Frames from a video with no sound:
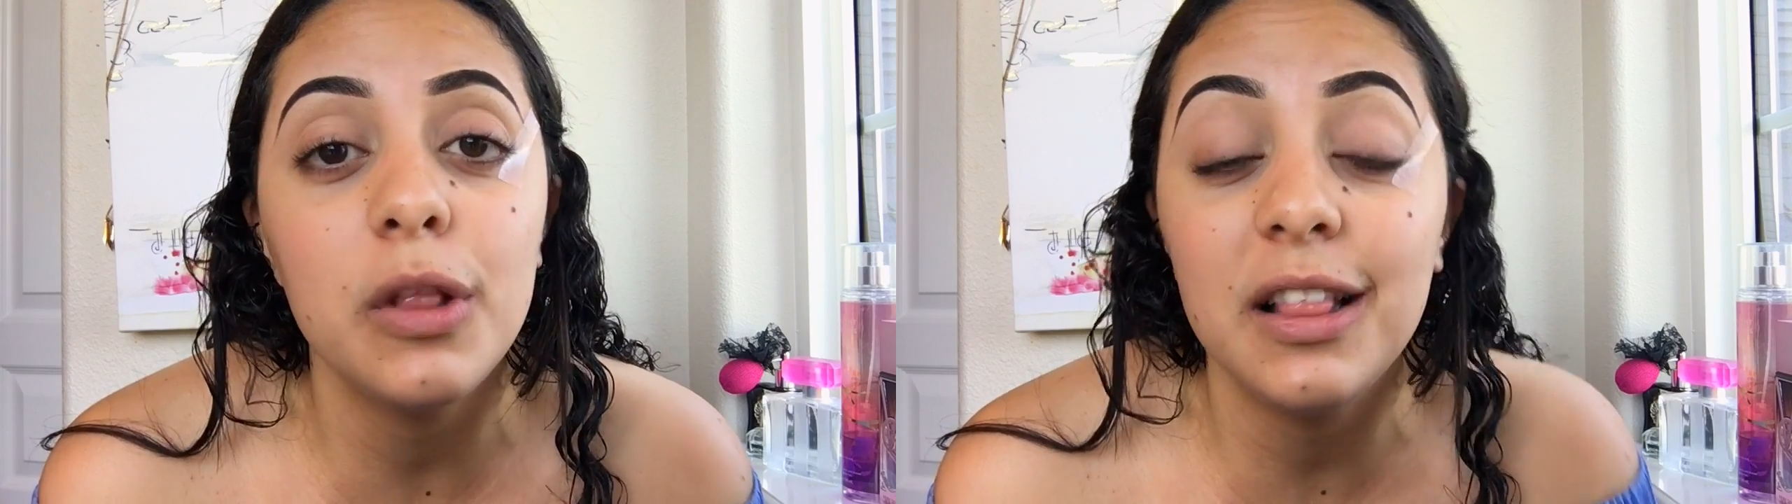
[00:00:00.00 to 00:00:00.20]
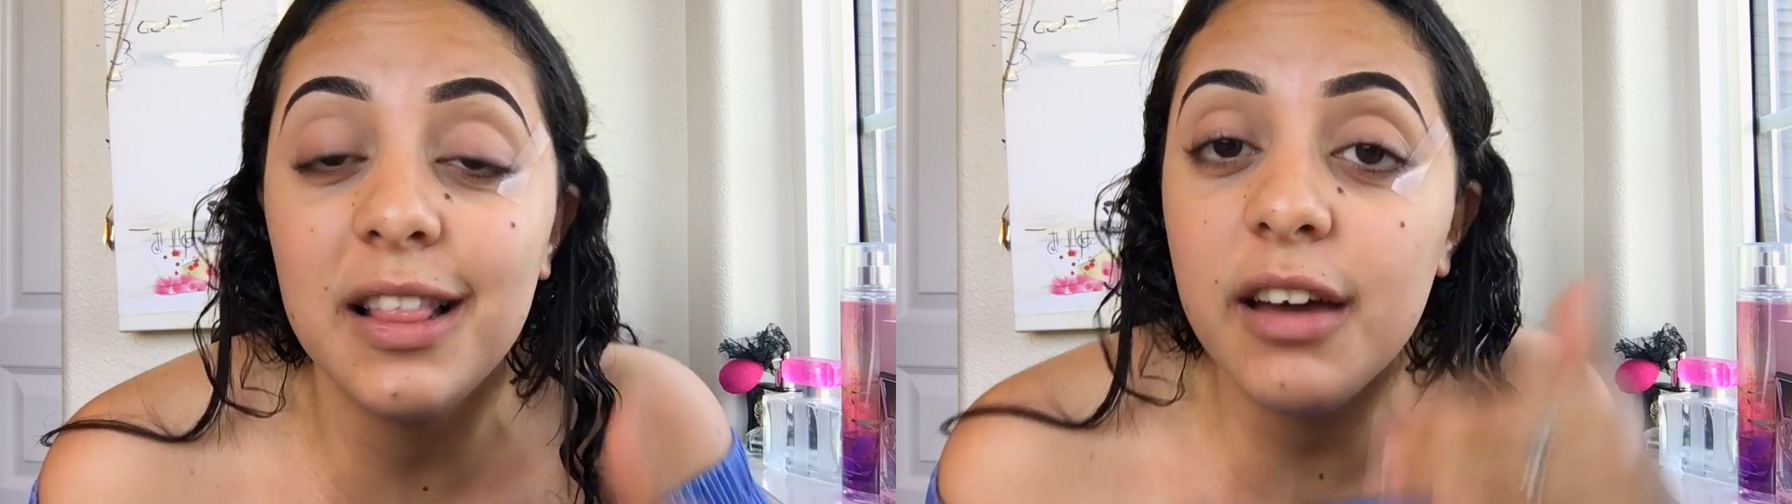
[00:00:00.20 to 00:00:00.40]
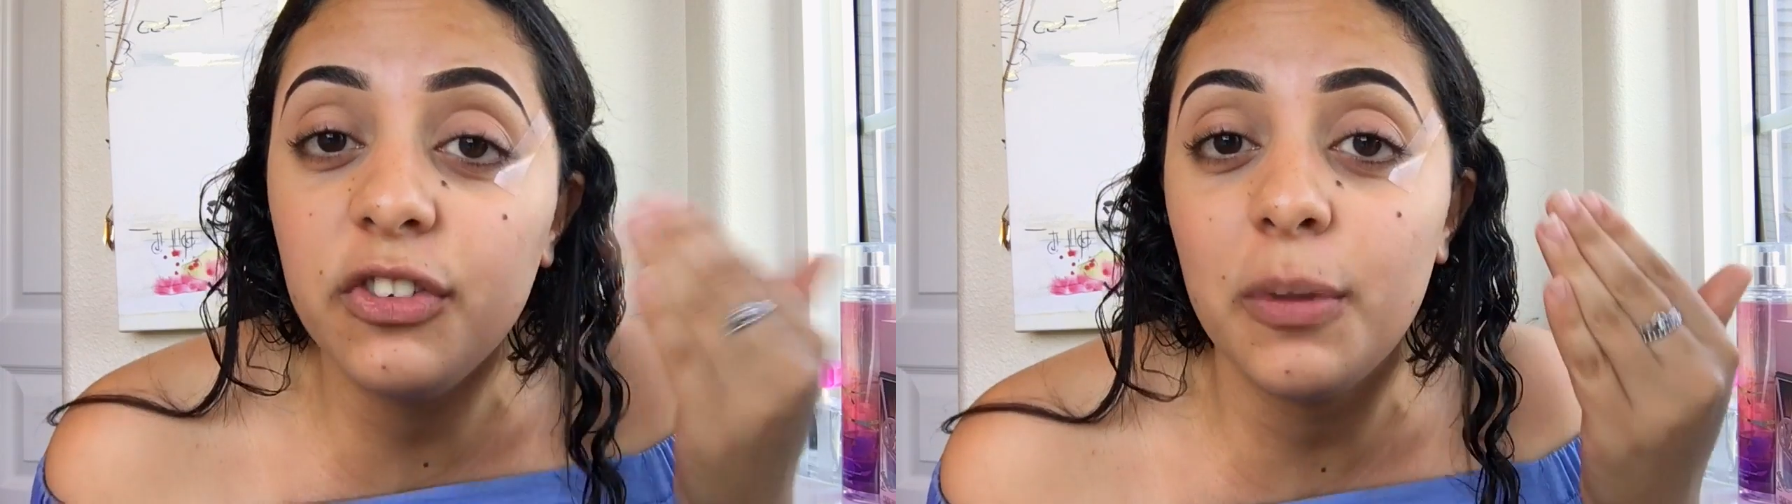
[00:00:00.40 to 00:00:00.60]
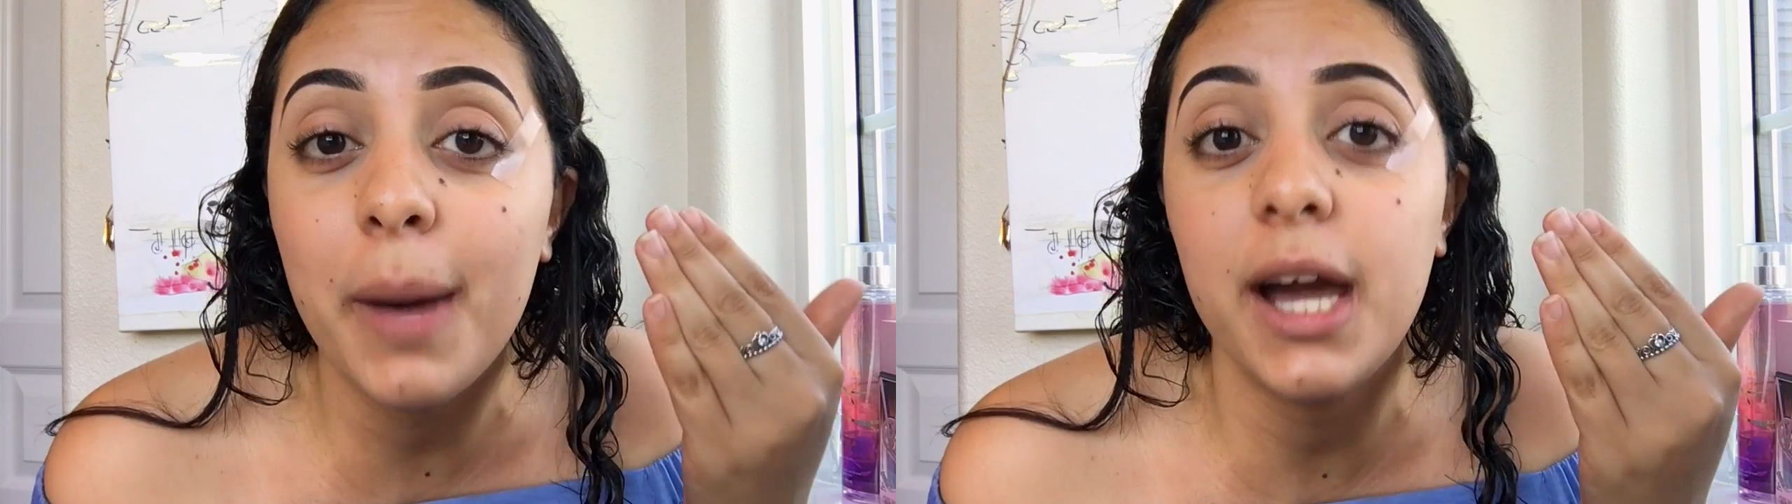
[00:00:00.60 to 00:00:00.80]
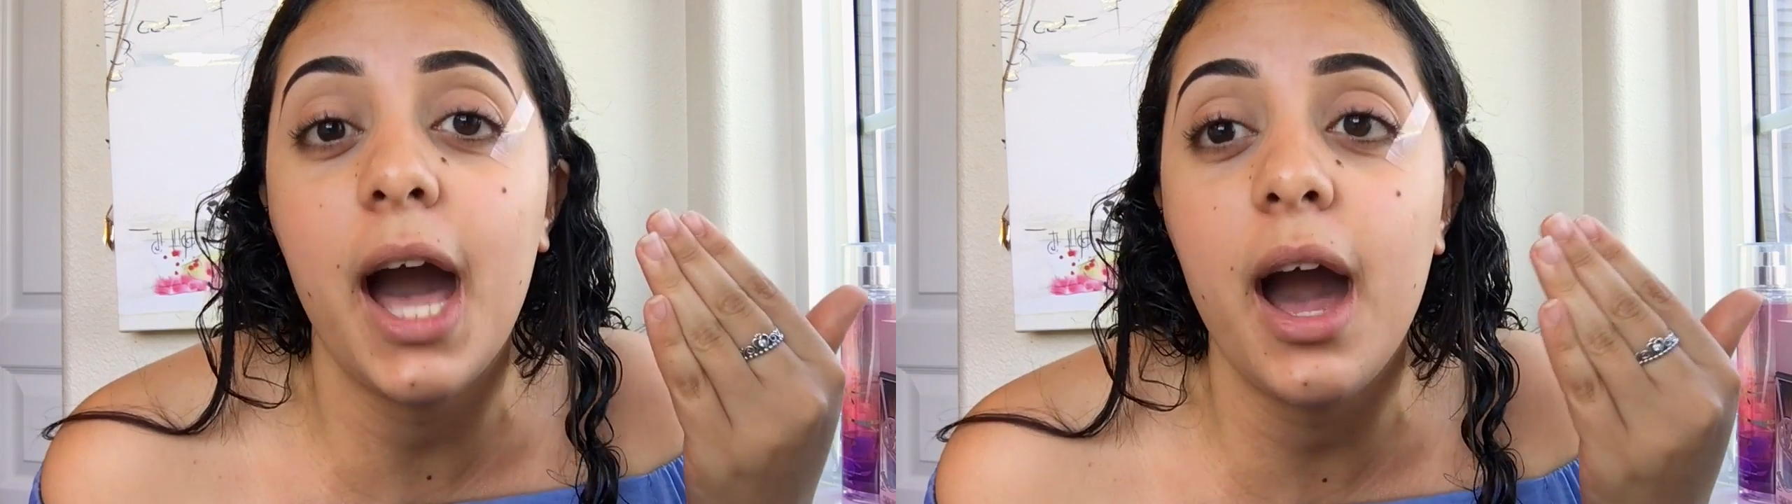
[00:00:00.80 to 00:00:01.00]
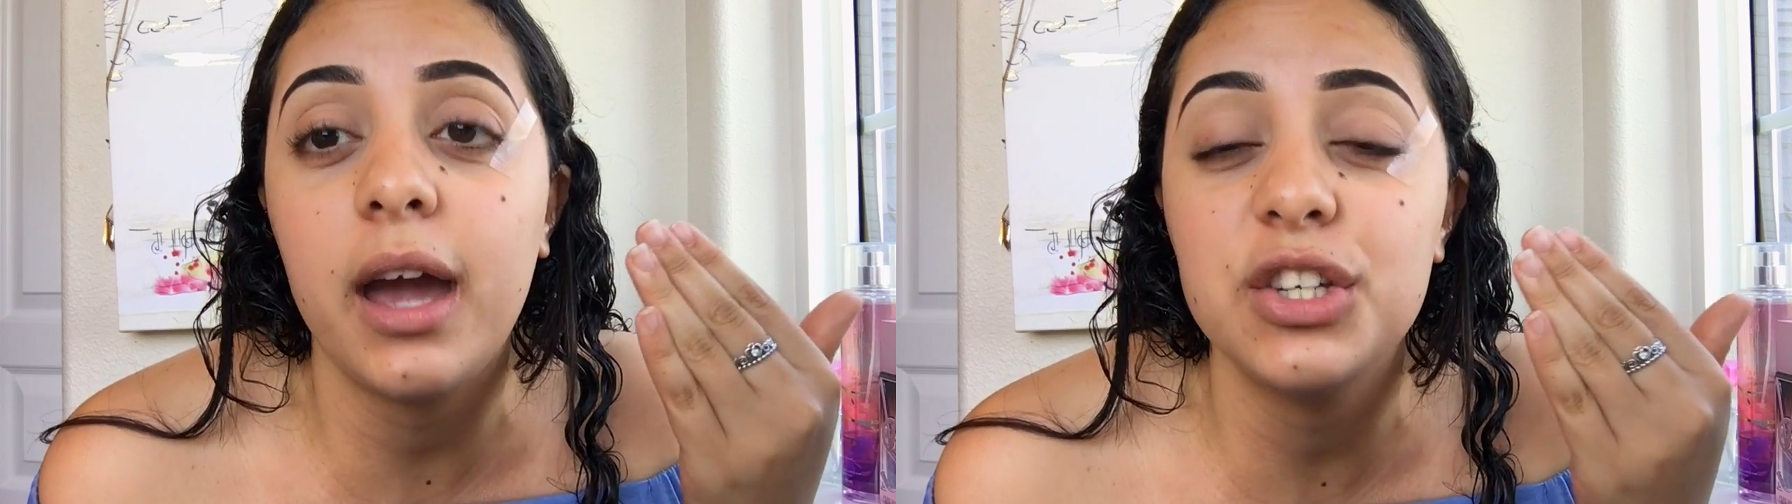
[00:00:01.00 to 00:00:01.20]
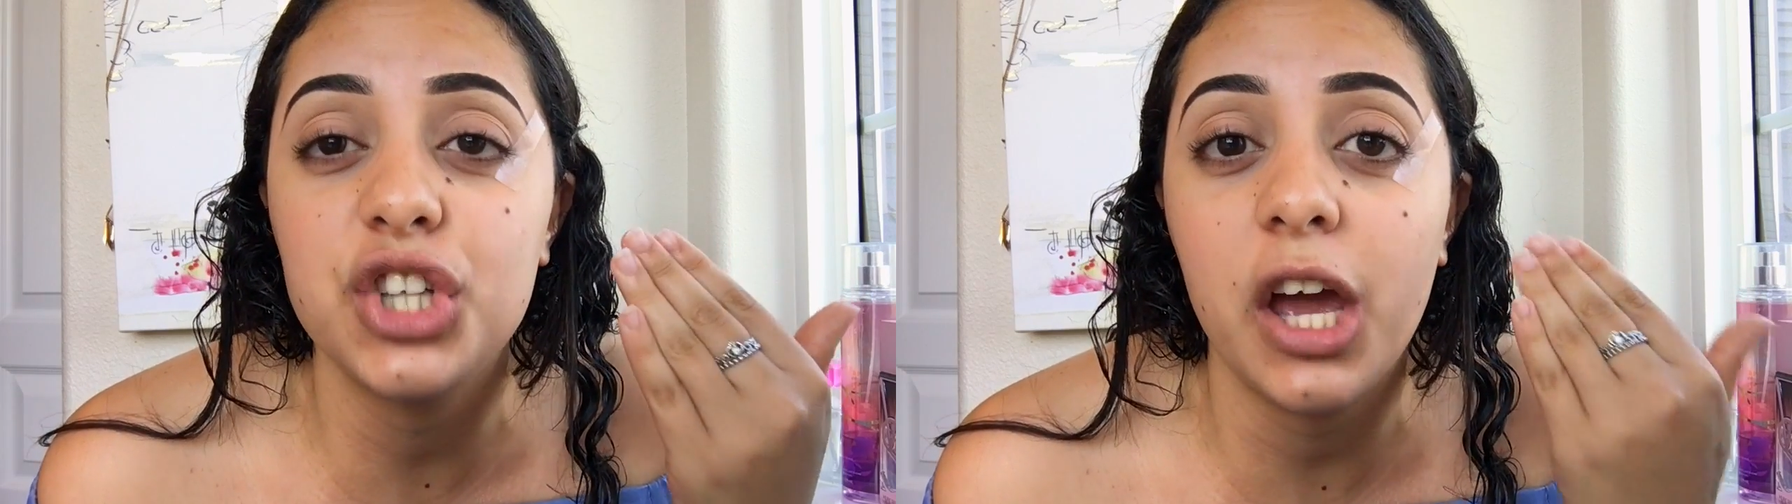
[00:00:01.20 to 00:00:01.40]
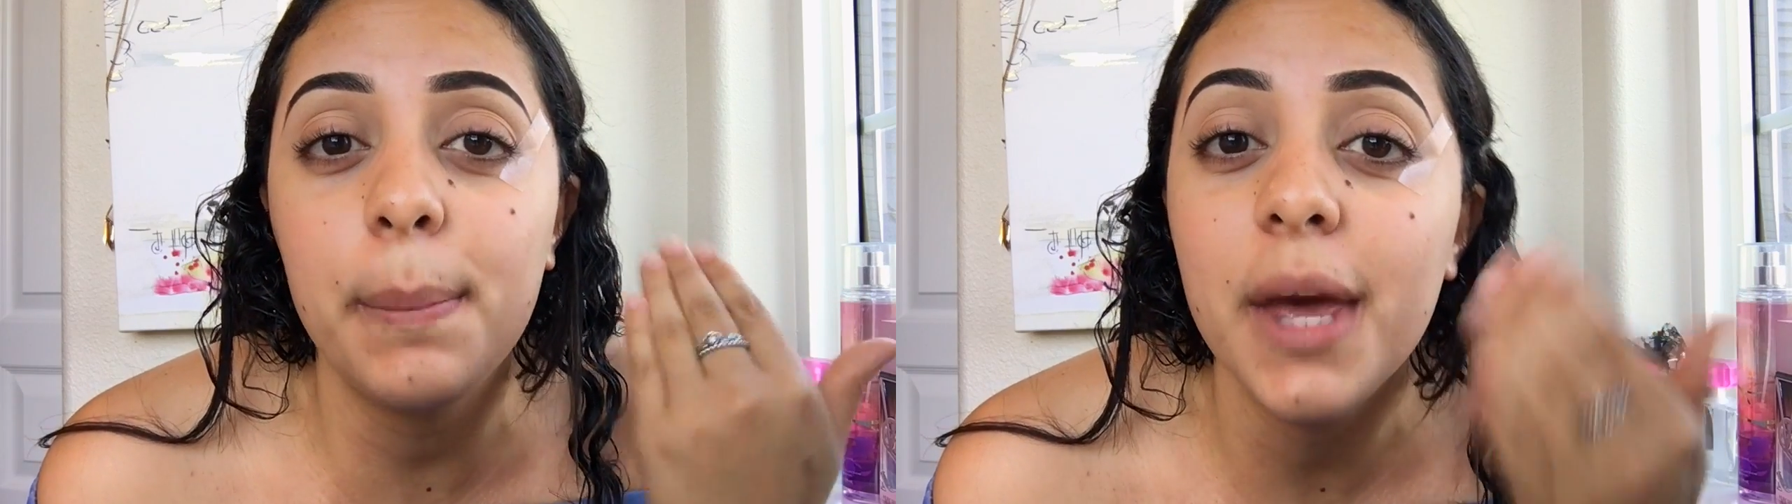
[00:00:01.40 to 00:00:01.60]
lift my eye
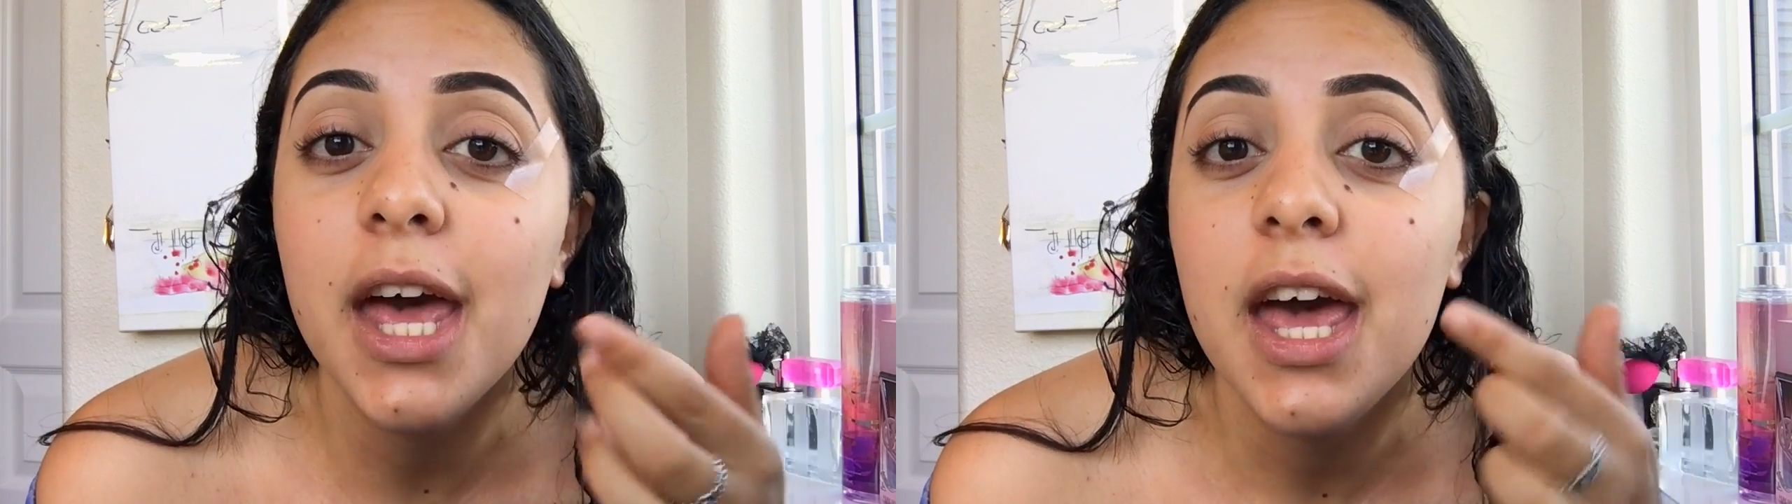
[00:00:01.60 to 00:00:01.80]
shape